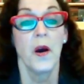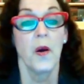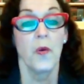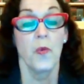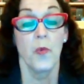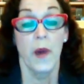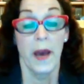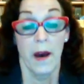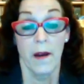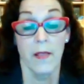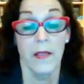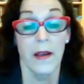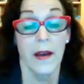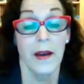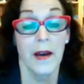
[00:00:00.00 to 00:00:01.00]

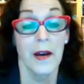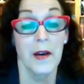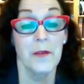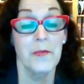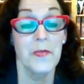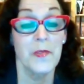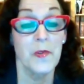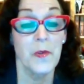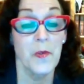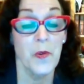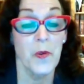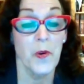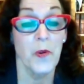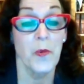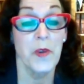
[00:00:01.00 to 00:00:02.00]
Well, um,
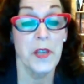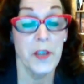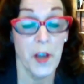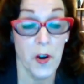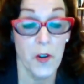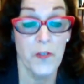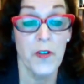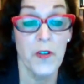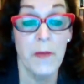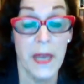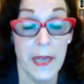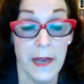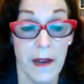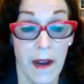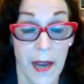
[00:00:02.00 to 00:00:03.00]
we know from
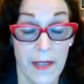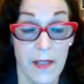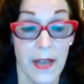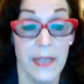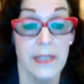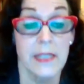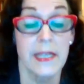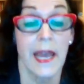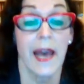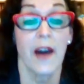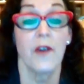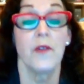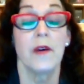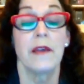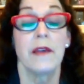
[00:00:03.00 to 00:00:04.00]
many guidelines
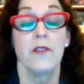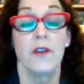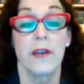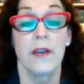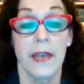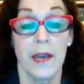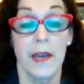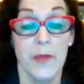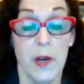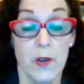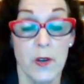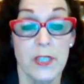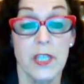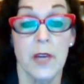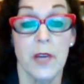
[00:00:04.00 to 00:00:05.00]
now and looking at
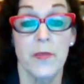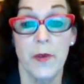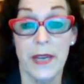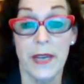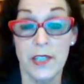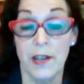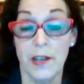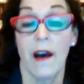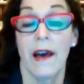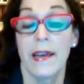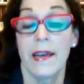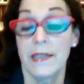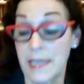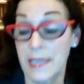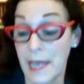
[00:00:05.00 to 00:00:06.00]
post
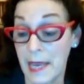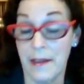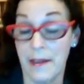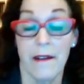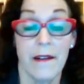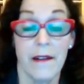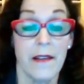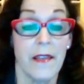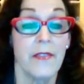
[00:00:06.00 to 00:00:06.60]
WHI data